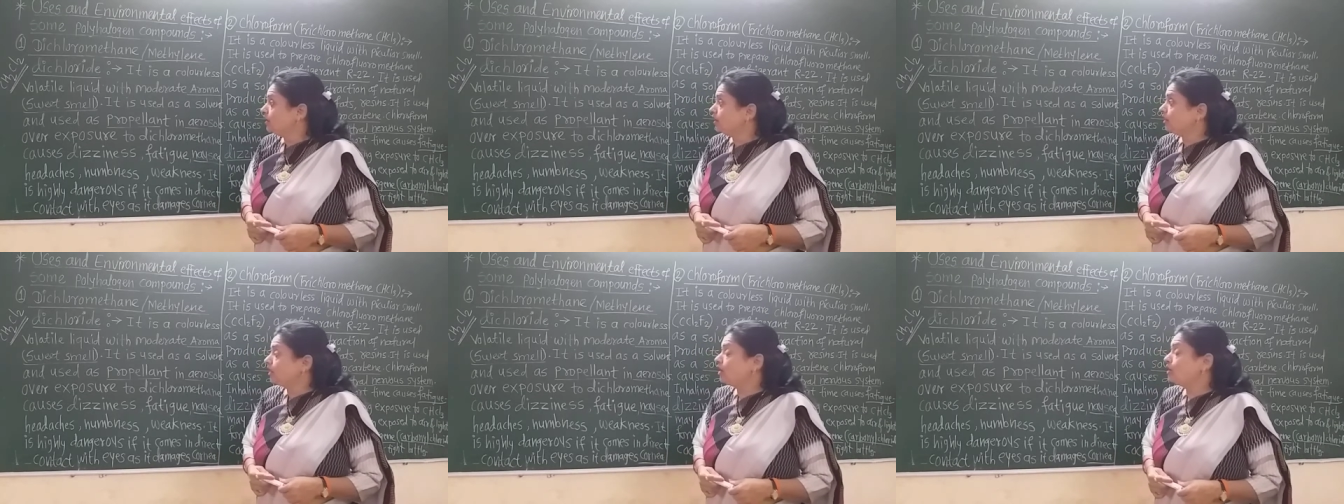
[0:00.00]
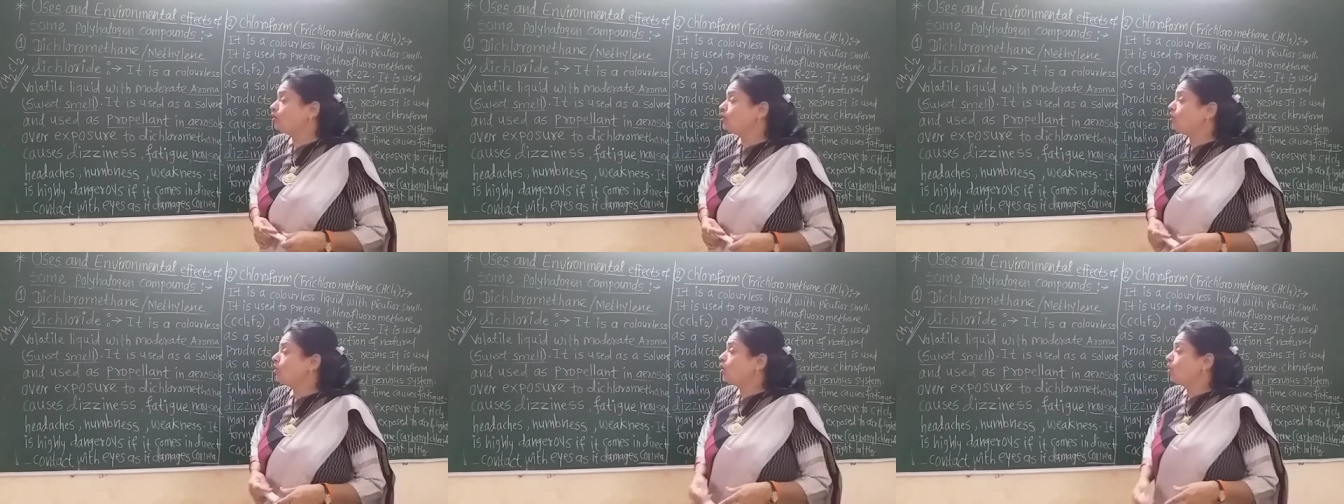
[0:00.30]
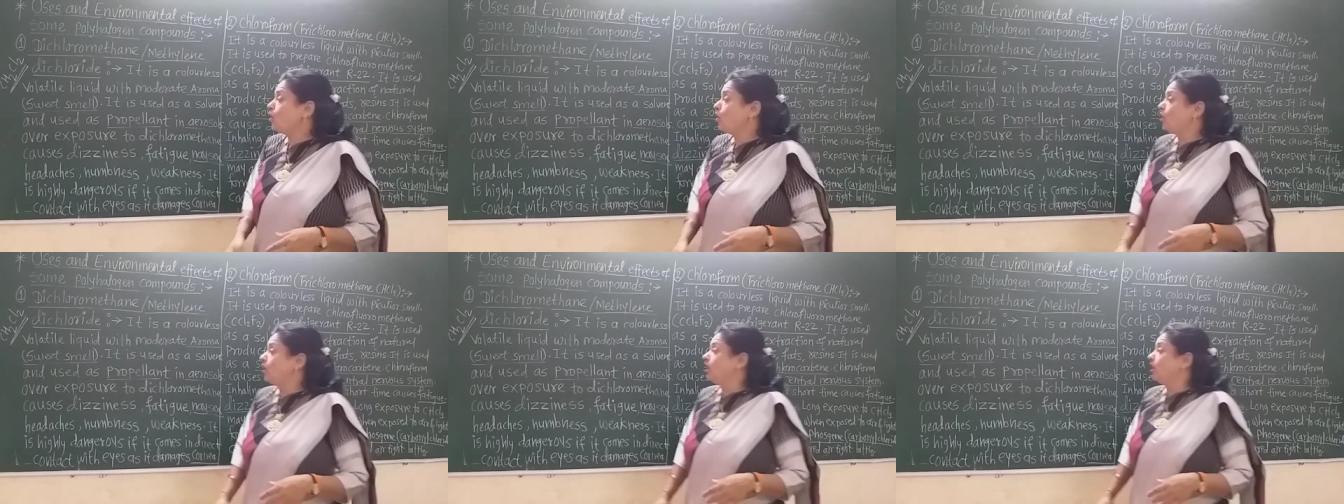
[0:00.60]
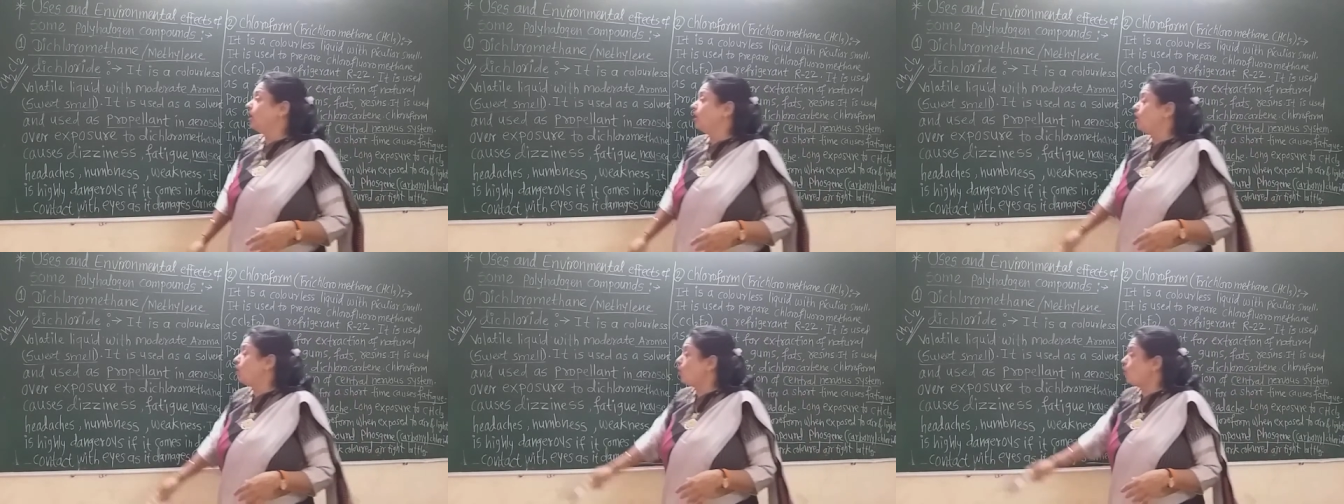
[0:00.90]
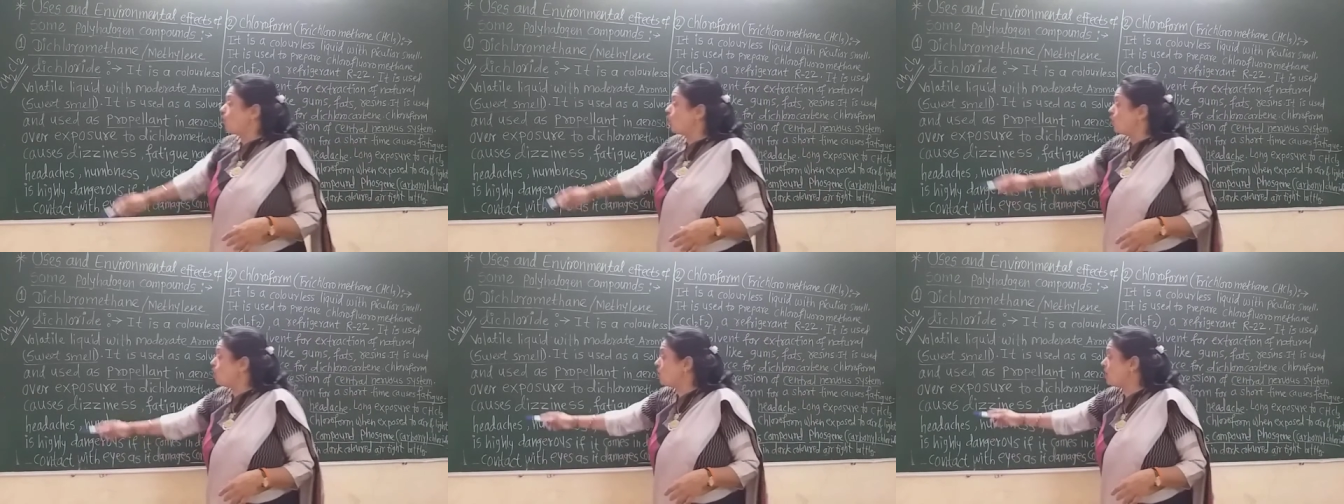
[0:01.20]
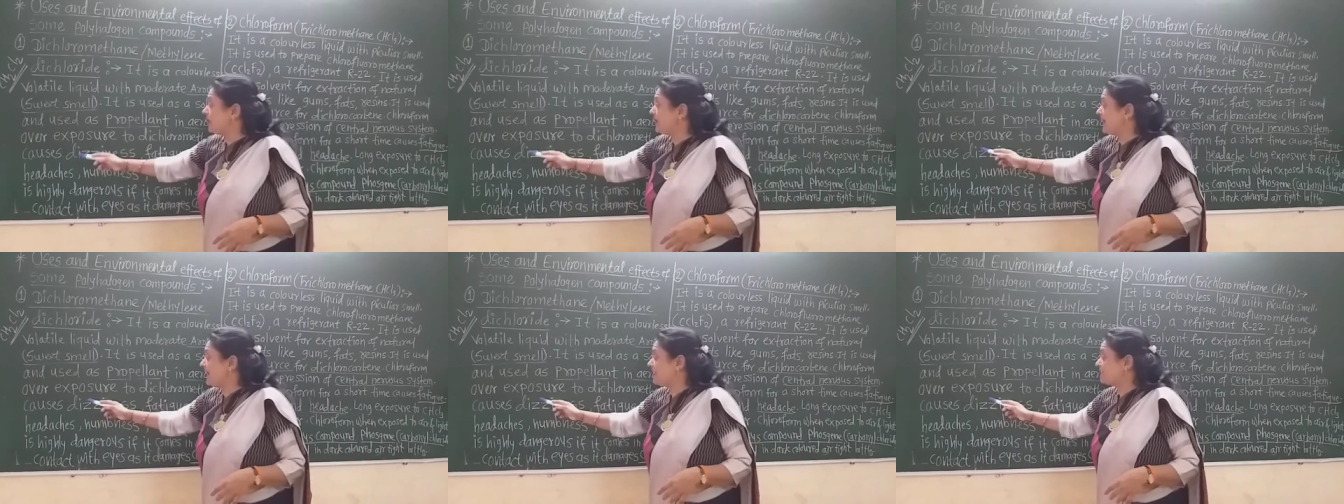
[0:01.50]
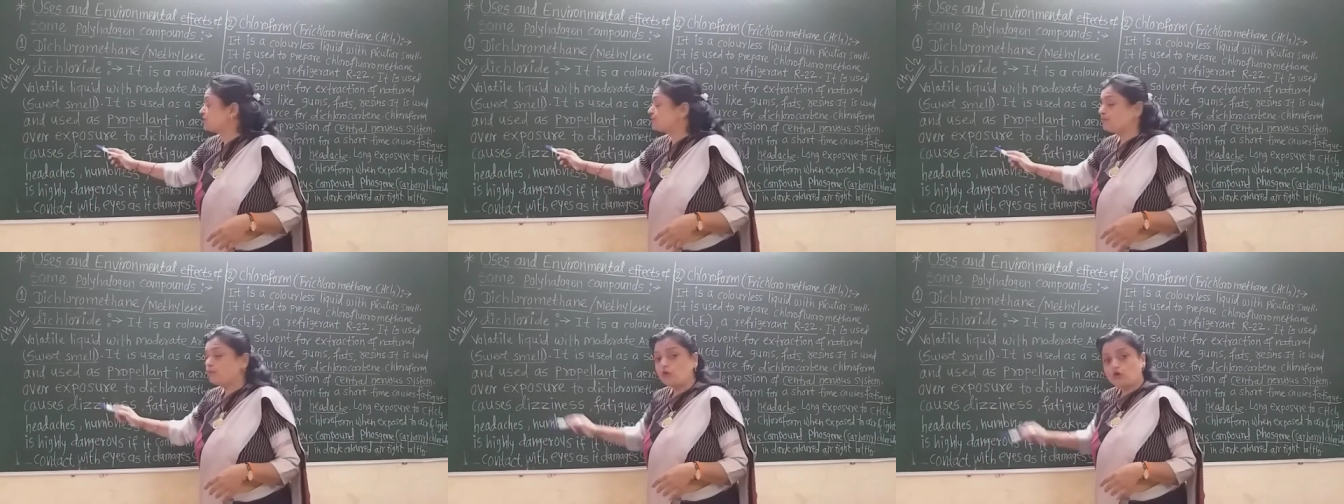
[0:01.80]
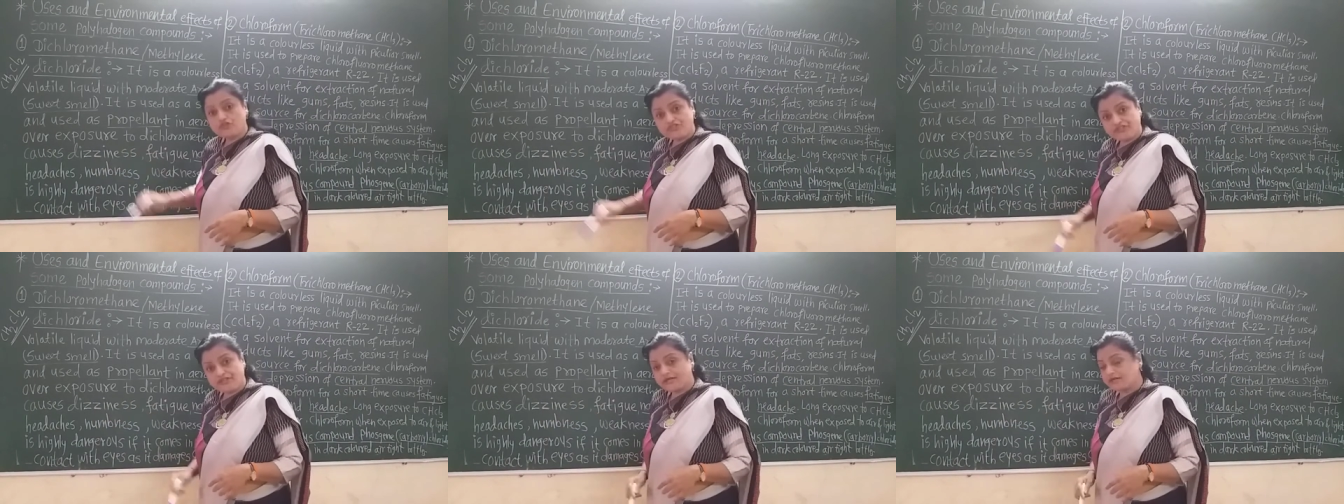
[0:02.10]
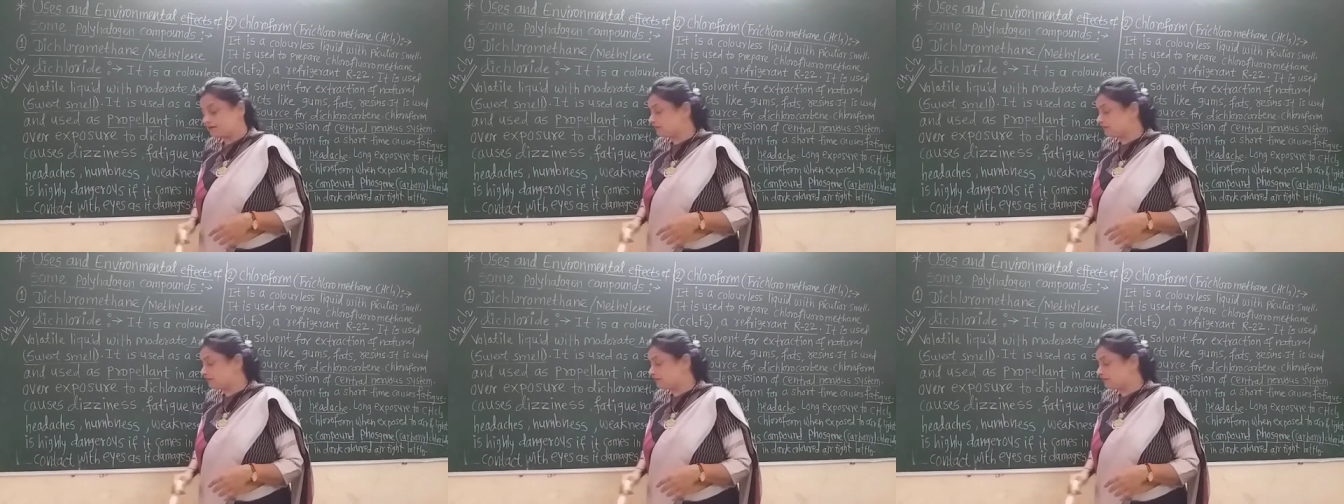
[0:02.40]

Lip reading: Now over exposure